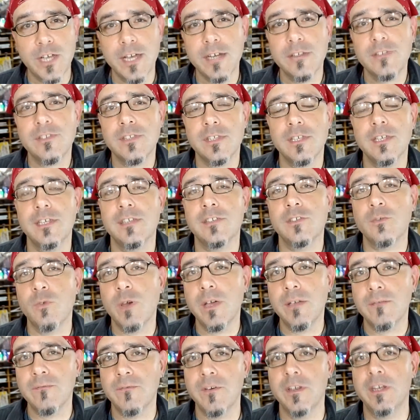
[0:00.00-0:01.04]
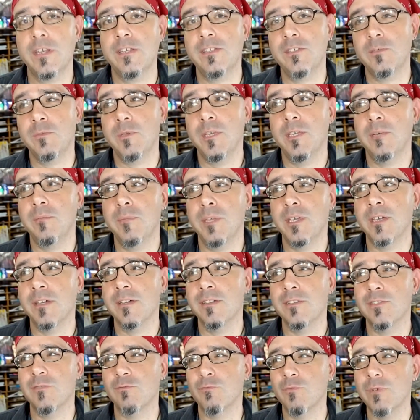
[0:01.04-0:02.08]
honestly is quite funny to me
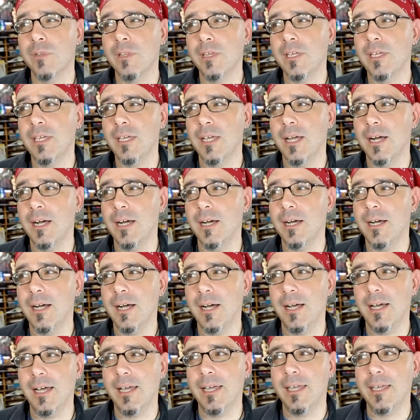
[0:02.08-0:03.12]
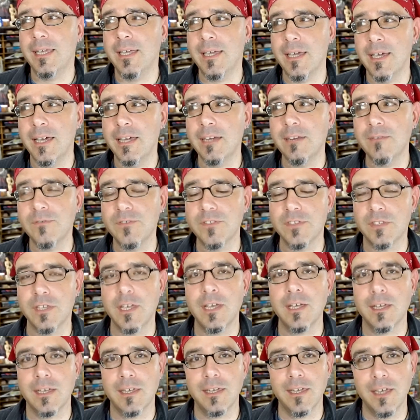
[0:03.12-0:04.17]
because really I kind of
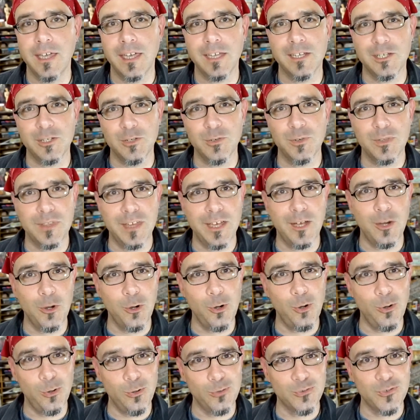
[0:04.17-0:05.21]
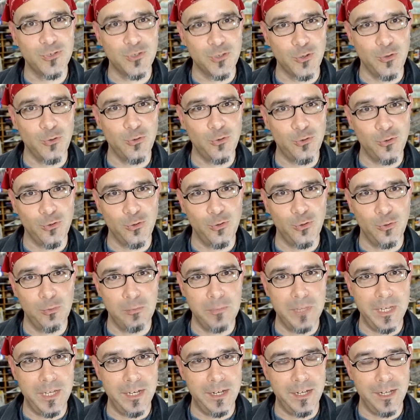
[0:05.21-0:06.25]
suck at doing that whole social
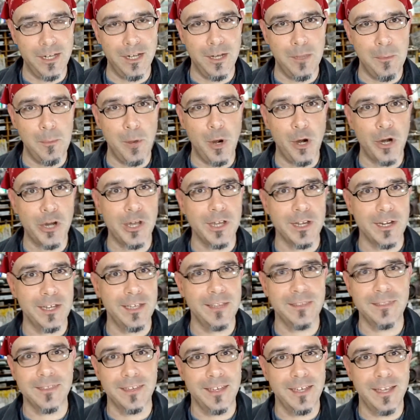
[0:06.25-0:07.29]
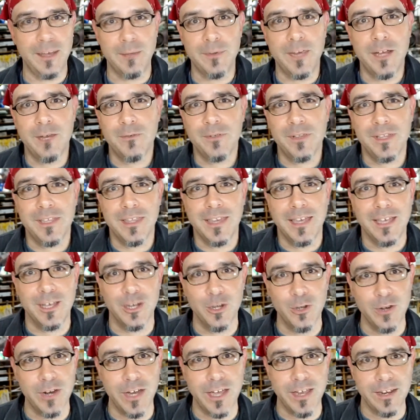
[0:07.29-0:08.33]
media marketing thing. I'm not really that
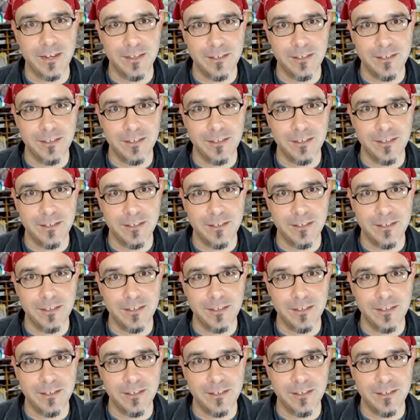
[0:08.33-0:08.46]
good at